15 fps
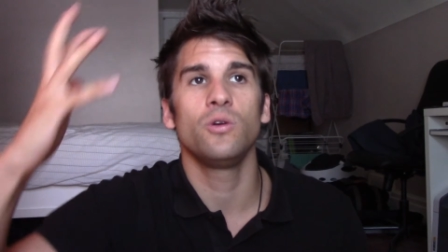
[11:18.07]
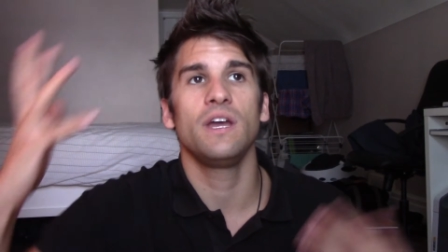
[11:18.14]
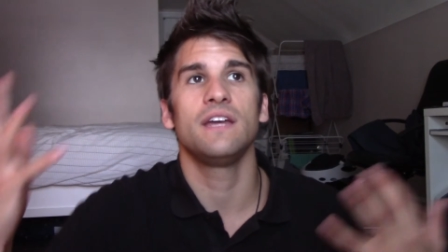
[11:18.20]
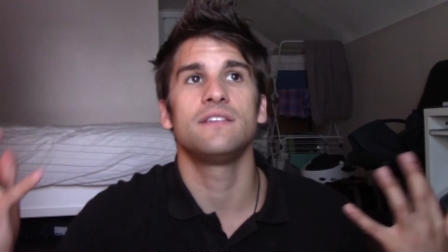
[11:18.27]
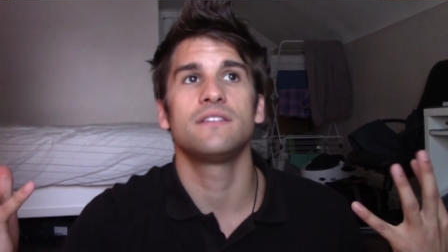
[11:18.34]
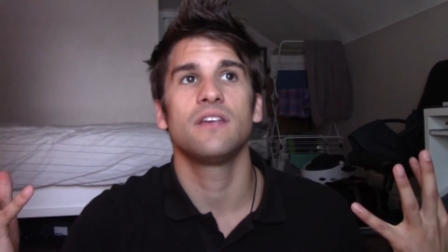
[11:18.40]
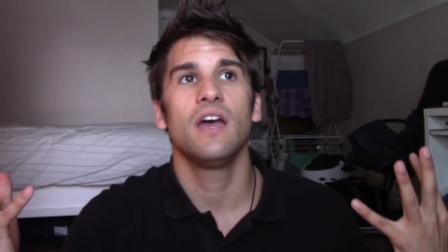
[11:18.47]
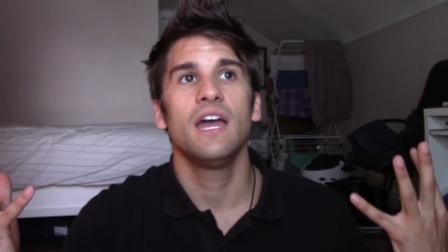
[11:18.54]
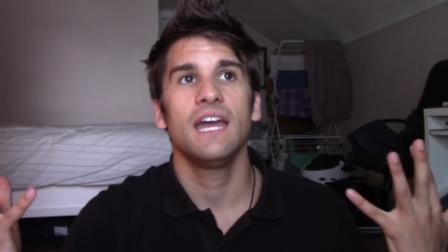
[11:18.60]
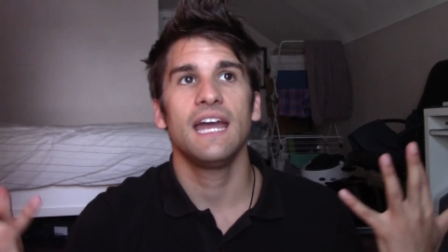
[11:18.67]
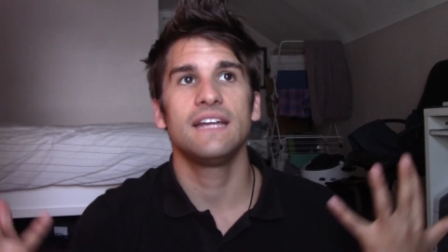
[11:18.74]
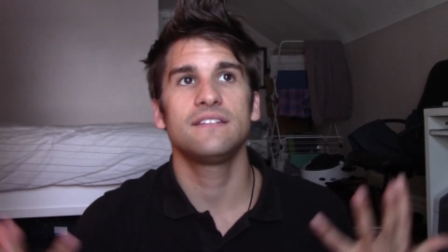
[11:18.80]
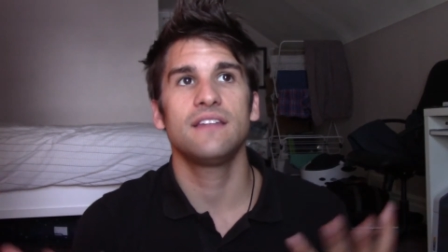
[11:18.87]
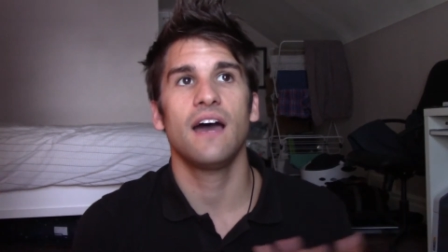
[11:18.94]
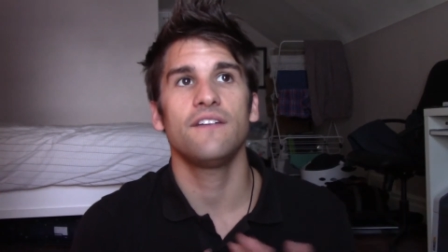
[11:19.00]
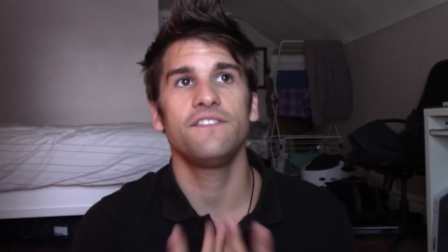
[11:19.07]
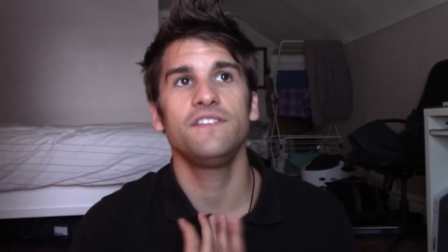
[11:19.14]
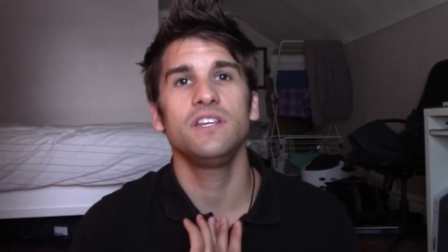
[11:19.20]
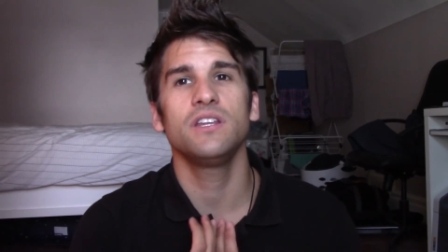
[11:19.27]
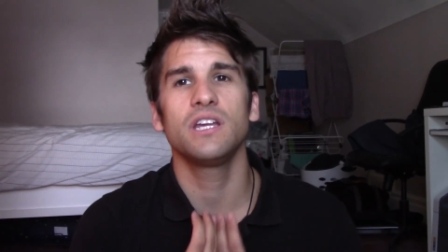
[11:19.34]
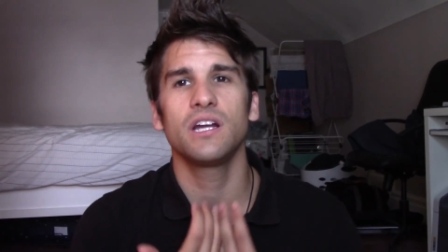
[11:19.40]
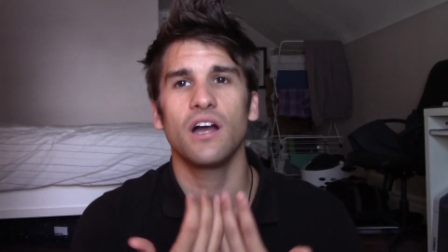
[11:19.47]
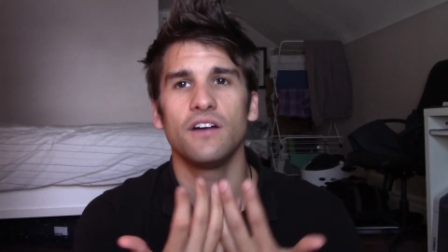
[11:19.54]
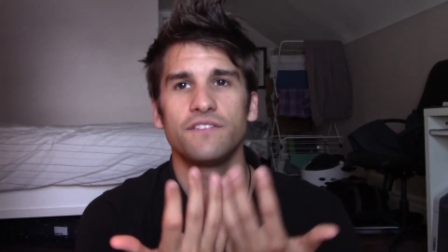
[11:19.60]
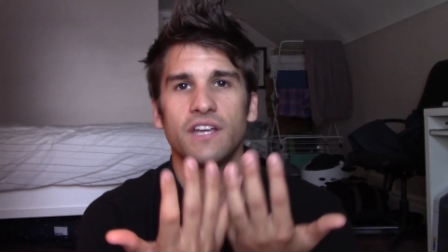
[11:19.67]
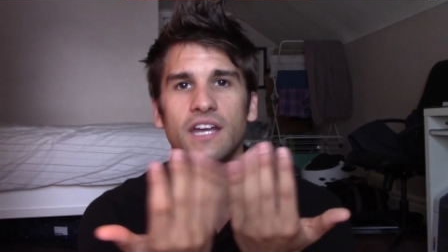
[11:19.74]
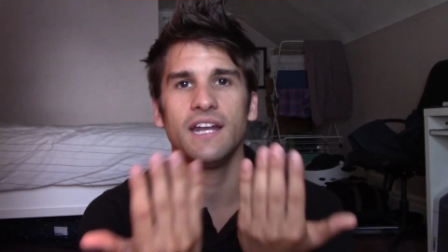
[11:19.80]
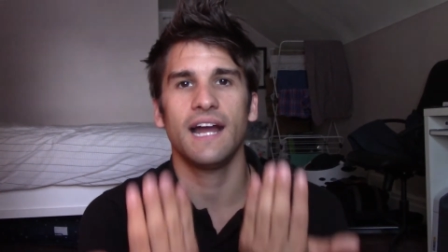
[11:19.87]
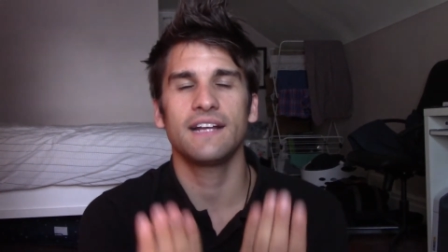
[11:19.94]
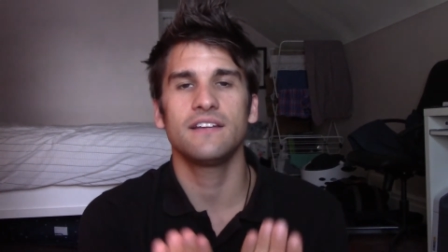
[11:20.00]
It's that feeling of
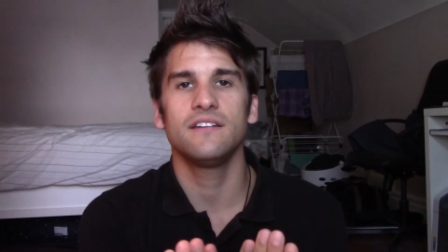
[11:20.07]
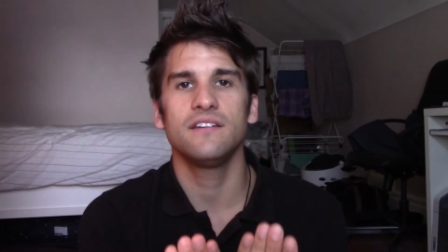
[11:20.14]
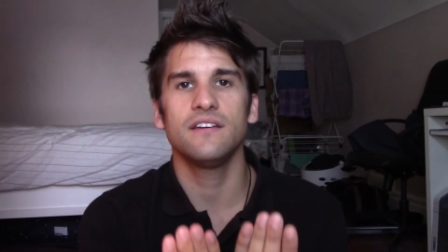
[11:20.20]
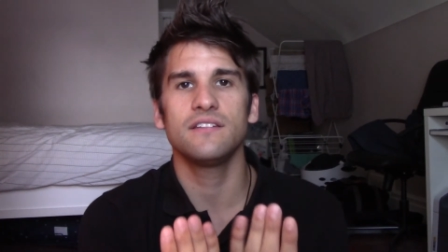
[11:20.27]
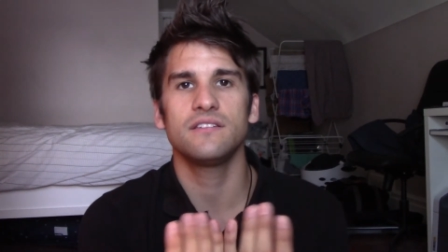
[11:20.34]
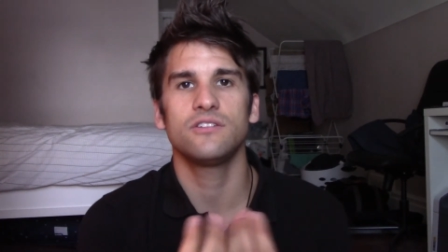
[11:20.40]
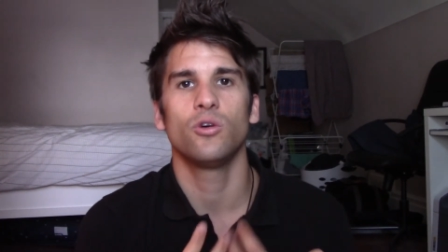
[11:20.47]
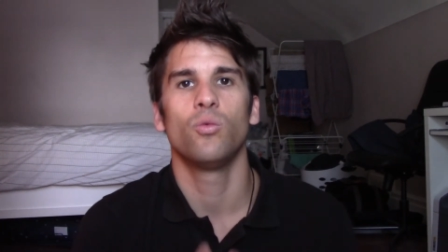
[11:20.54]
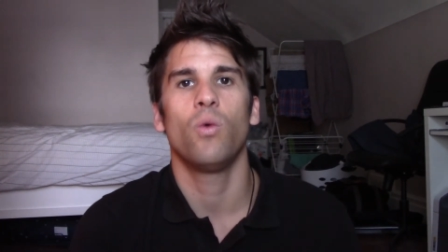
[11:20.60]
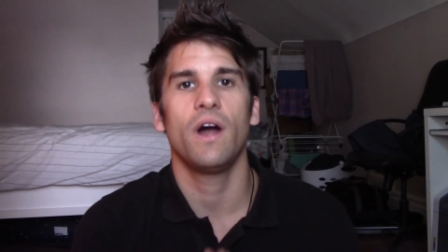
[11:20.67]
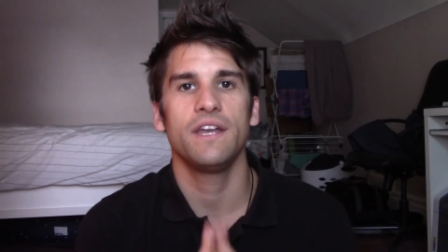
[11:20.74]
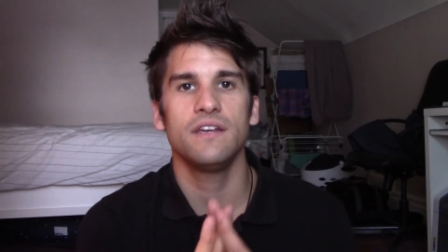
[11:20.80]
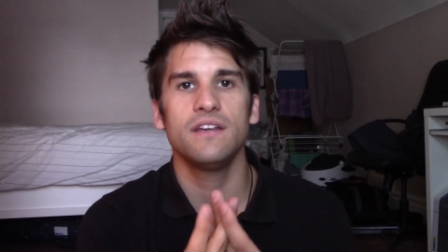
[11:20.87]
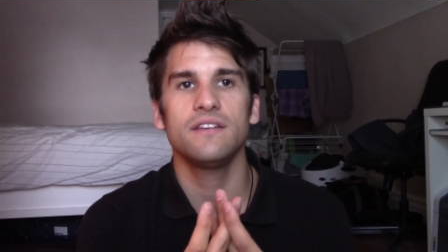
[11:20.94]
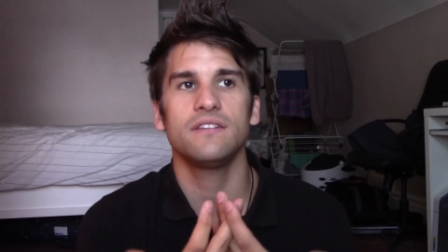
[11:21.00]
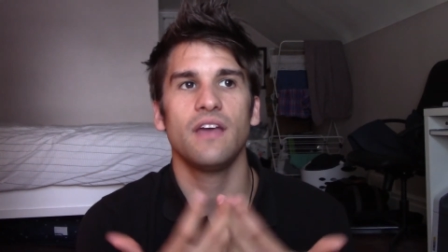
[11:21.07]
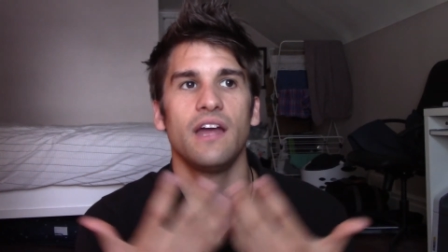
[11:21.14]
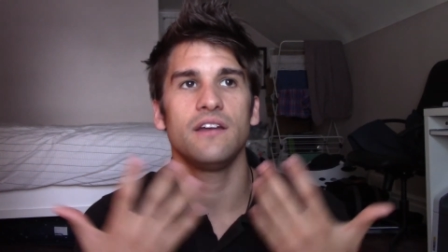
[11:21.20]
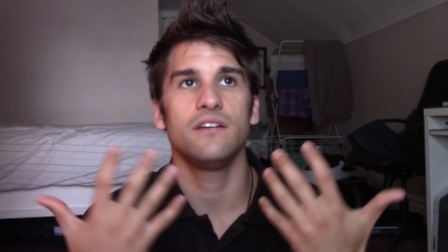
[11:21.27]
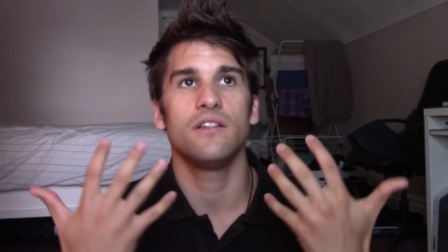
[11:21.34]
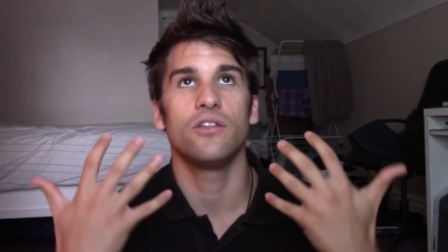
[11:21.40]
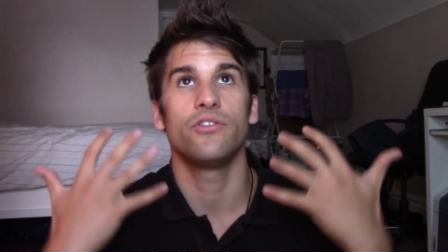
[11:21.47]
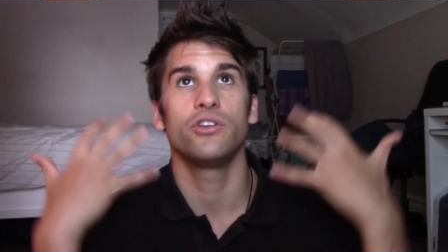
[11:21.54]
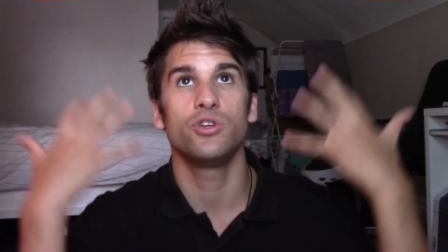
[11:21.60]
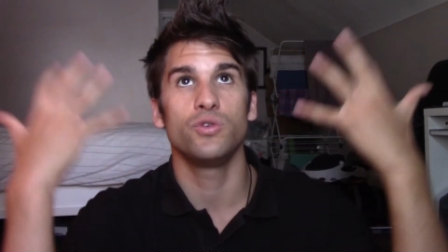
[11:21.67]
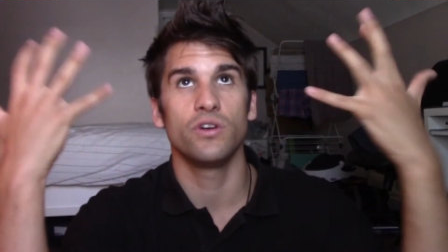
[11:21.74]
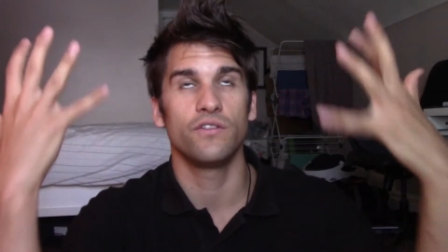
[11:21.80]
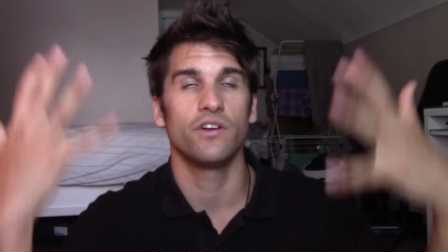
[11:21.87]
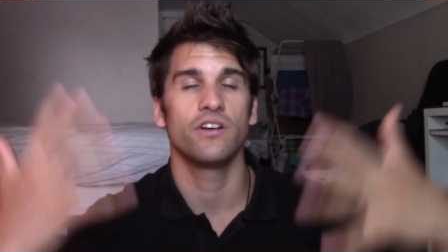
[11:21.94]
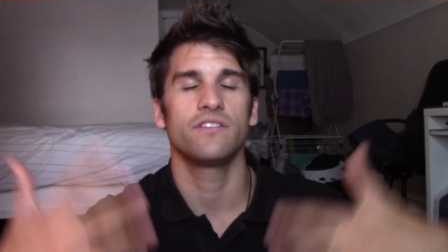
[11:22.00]
connectedness to oneness and the
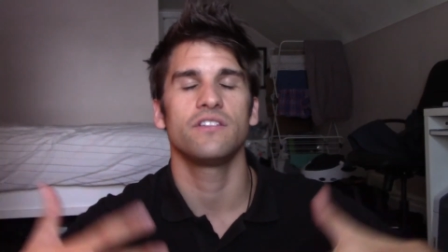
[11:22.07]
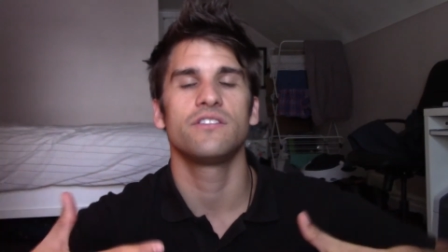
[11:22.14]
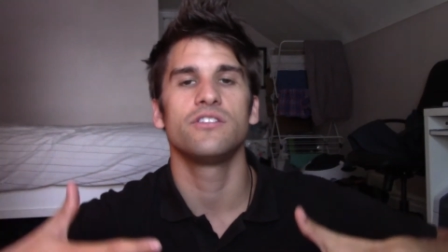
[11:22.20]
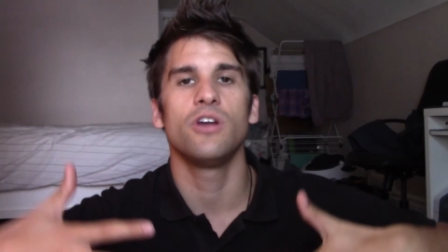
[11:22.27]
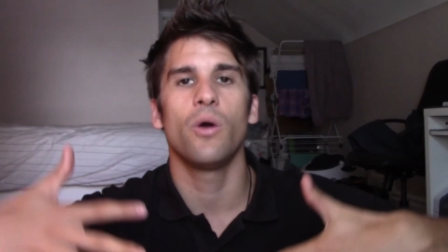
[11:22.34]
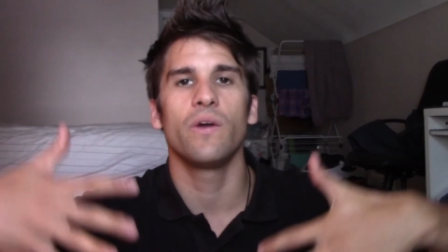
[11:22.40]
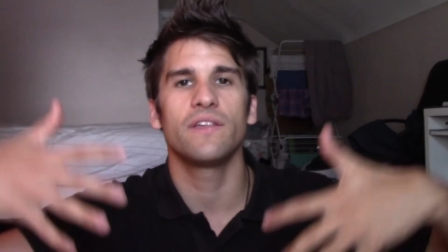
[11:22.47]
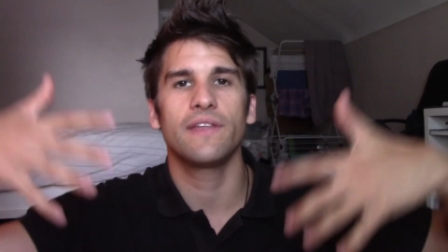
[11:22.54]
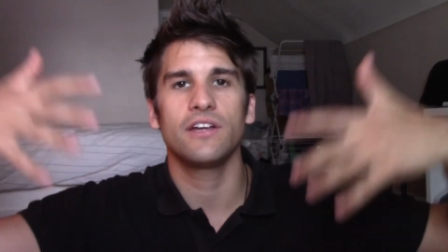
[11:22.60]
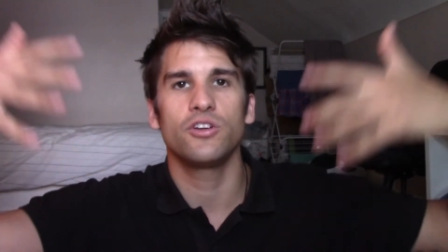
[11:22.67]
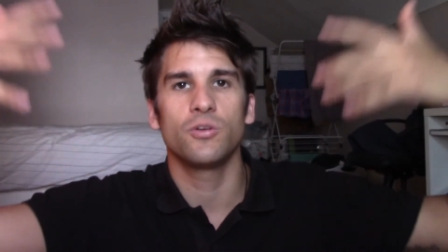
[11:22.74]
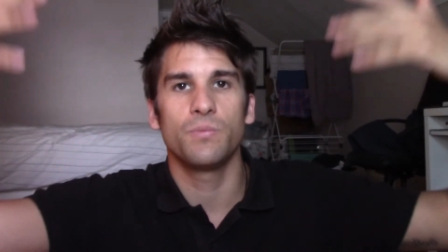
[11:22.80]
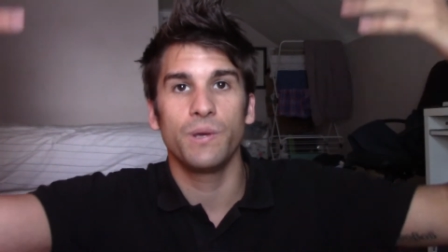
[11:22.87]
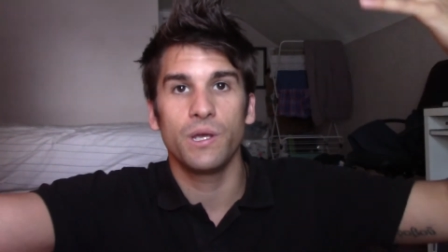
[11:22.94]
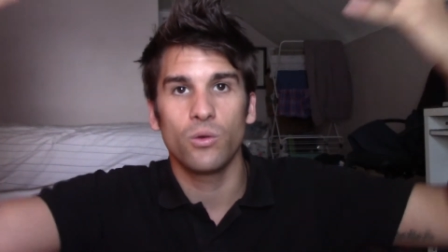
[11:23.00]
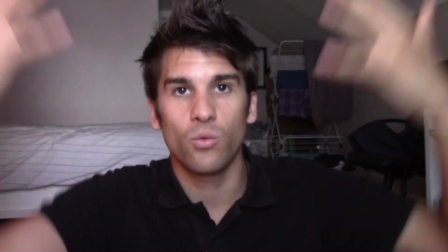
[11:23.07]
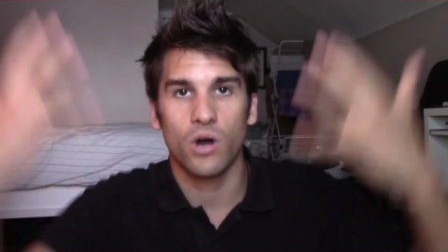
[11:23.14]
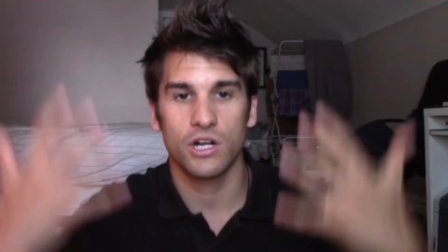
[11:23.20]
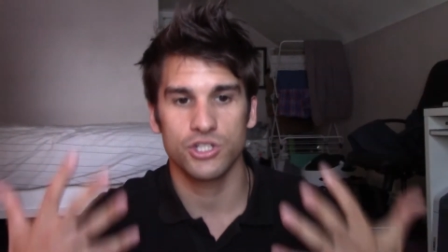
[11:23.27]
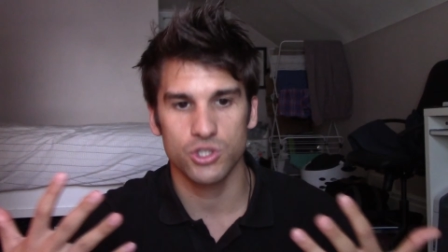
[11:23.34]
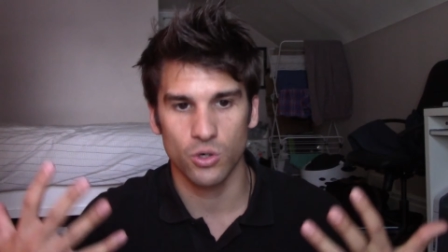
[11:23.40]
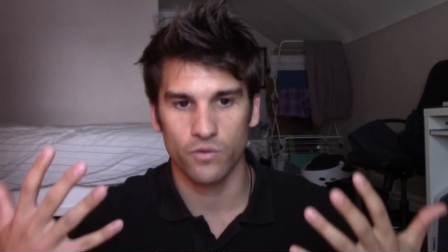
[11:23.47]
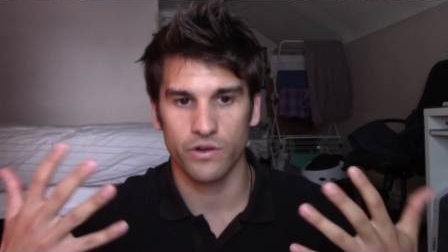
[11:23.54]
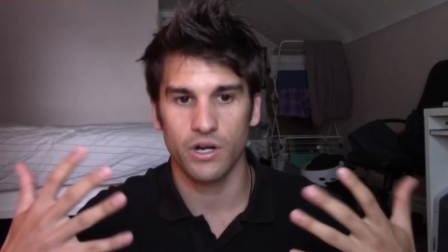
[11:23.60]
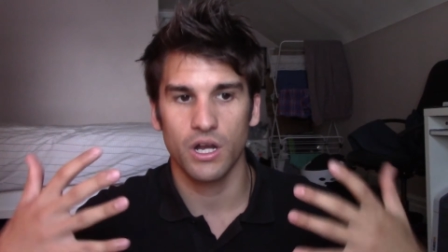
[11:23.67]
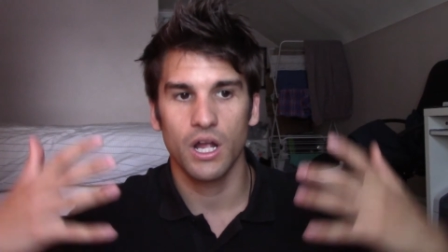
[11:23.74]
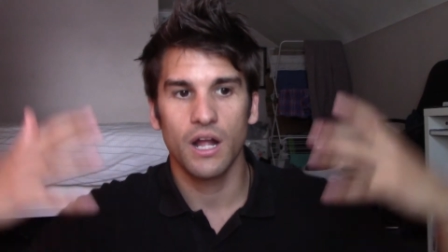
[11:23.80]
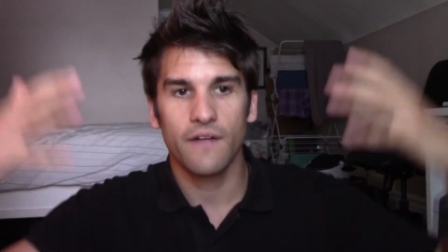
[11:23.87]
universe. It's knowing that you're being watched over.